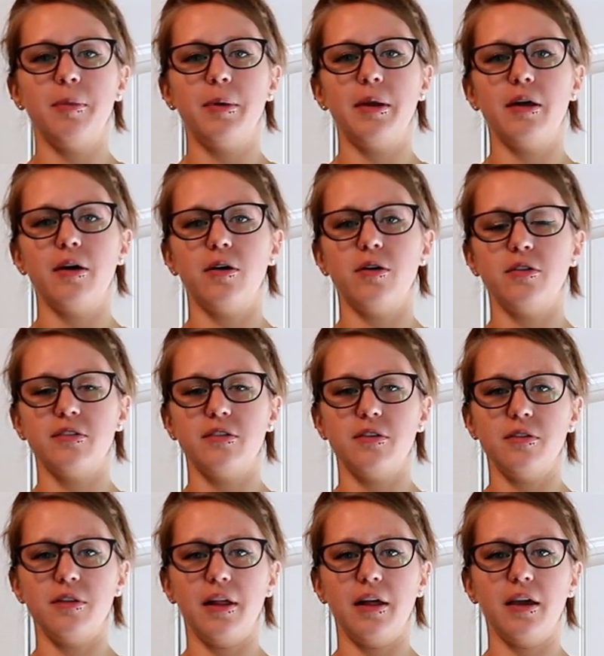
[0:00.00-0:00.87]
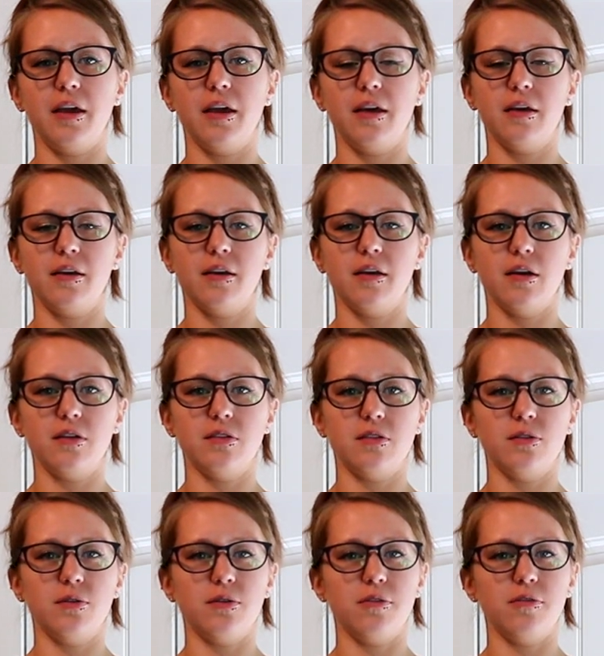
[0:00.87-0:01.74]
but I also like
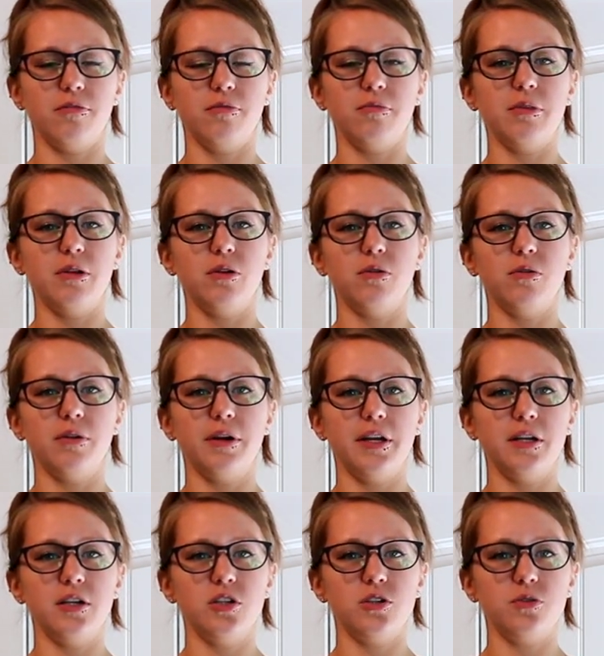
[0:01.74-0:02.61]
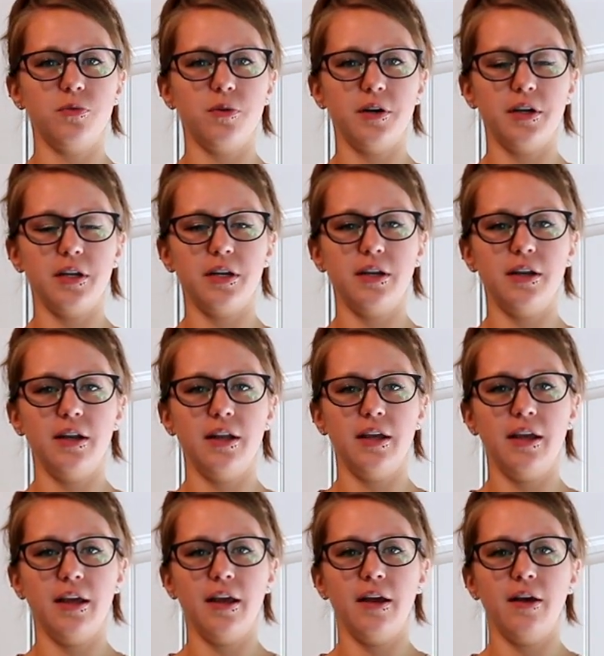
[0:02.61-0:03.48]
a sort of middle range one
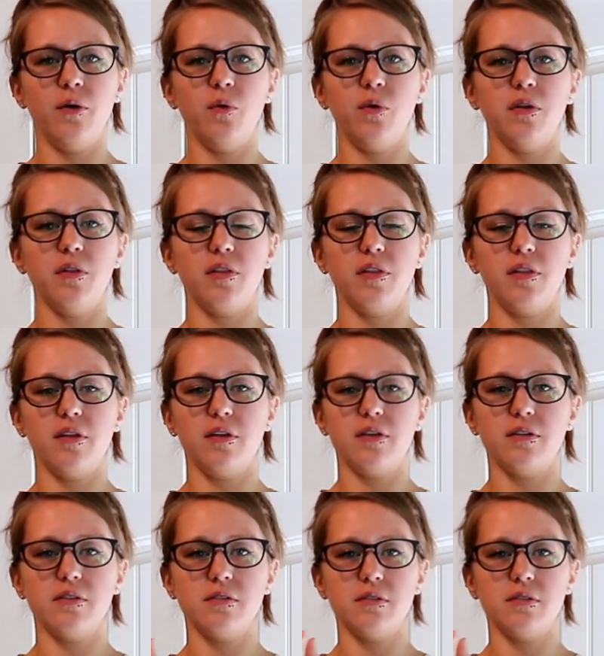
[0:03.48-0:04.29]
with